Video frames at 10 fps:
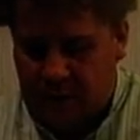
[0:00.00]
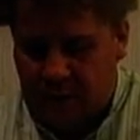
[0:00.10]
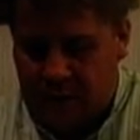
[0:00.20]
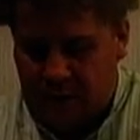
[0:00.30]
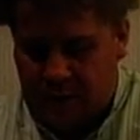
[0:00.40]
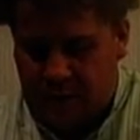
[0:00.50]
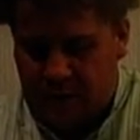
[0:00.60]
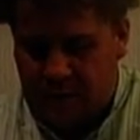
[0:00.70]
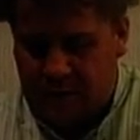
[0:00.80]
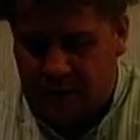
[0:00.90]

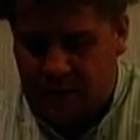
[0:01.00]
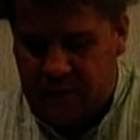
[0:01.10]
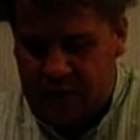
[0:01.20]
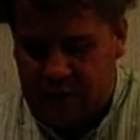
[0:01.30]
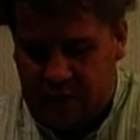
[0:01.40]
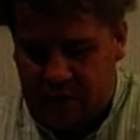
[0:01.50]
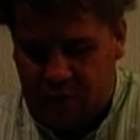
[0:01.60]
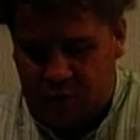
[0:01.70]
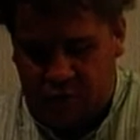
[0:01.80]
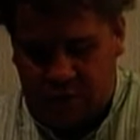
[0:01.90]
Um,
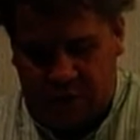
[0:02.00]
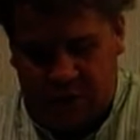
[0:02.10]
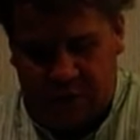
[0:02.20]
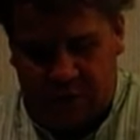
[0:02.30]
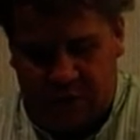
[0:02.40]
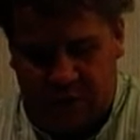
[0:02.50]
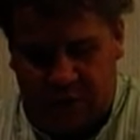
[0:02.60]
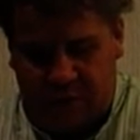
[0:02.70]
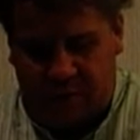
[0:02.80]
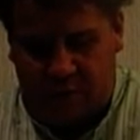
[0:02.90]
Evangelical Christian said,
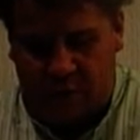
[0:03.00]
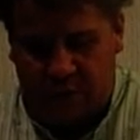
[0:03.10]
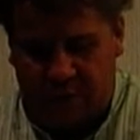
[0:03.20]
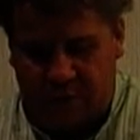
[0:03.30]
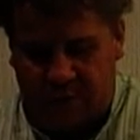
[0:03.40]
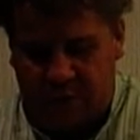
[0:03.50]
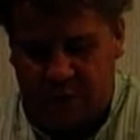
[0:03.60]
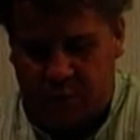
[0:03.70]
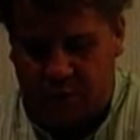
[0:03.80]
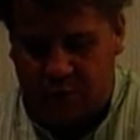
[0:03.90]
informative,
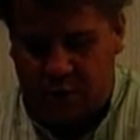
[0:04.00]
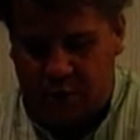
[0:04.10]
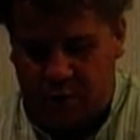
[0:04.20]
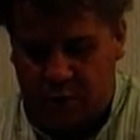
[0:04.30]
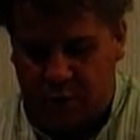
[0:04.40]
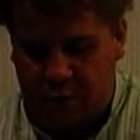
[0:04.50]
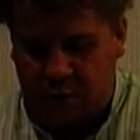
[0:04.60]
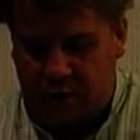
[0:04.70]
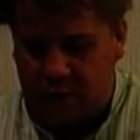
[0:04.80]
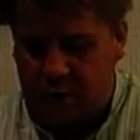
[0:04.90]
inspirational, which
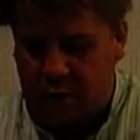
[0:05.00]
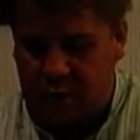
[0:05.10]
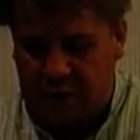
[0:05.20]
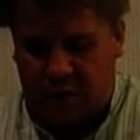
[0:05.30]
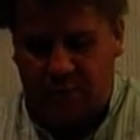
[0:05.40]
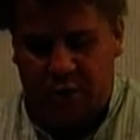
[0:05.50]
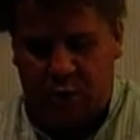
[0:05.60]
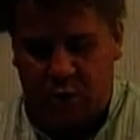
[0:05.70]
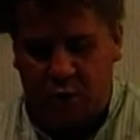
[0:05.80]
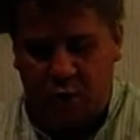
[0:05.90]
will help to establish
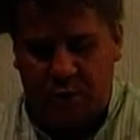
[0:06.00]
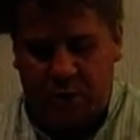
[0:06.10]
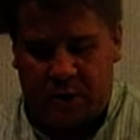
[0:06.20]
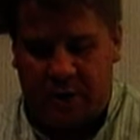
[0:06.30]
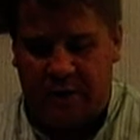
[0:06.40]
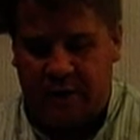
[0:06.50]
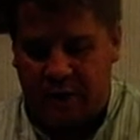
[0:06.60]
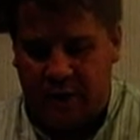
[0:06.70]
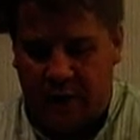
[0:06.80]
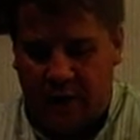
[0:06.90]
a new
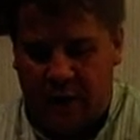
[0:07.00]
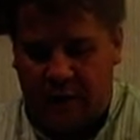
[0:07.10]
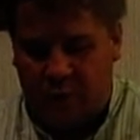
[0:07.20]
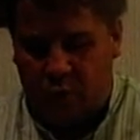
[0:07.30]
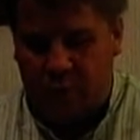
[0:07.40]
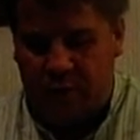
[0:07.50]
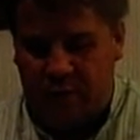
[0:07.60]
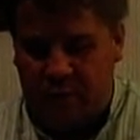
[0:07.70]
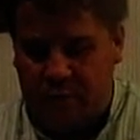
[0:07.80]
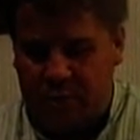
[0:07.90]
understanding of the wonder
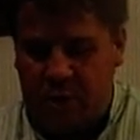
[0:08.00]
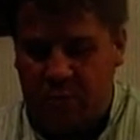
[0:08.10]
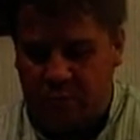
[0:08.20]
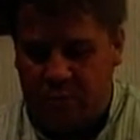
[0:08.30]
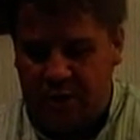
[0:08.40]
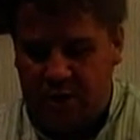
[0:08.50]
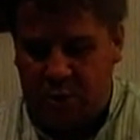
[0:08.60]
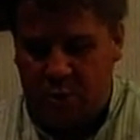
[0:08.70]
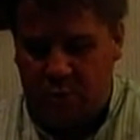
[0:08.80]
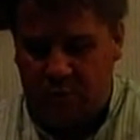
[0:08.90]
and
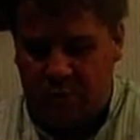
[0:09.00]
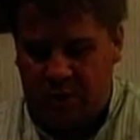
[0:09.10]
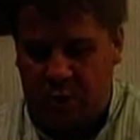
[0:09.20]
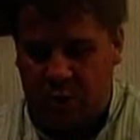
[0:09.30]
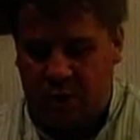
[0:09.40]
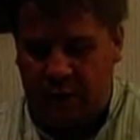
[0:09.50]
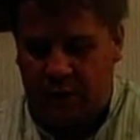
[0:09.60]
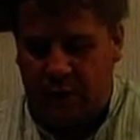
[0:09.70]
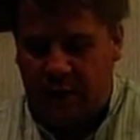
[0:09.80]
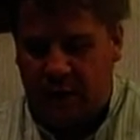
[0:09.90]
mystery
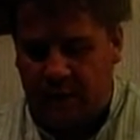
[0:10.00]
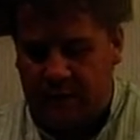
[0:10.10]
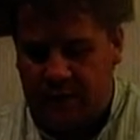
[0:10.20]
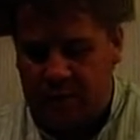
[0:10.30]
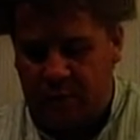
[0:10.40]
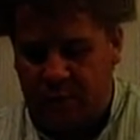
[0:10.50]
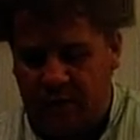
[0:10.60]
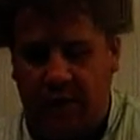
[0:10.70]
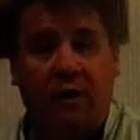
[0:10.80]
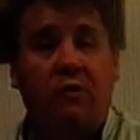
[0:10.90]
of this
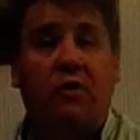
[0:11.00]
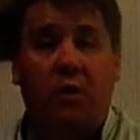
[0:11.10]
profound